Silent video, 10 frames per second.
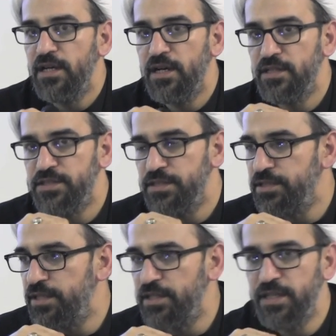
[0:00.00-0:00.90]
Uh,
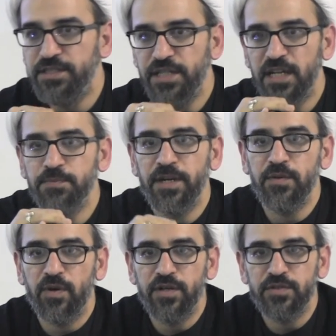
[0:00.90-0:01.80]
Sh- yeah, Shiraz bhai,
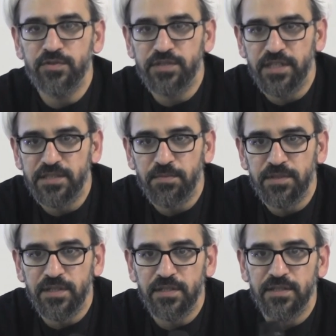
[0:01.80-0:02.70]
you wanted to say
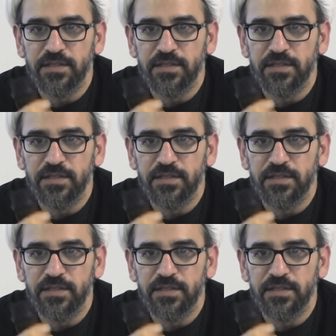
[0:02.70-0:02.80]
something?